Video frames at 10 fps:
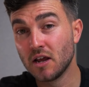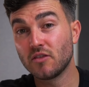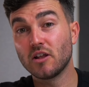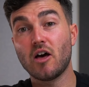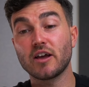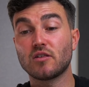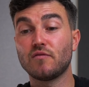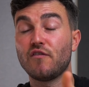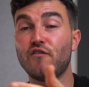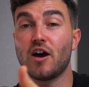the likes of
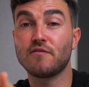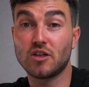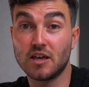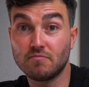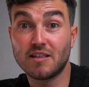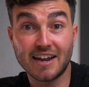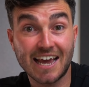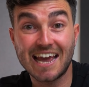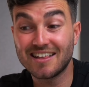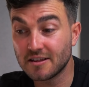a 5G
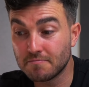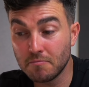dedicated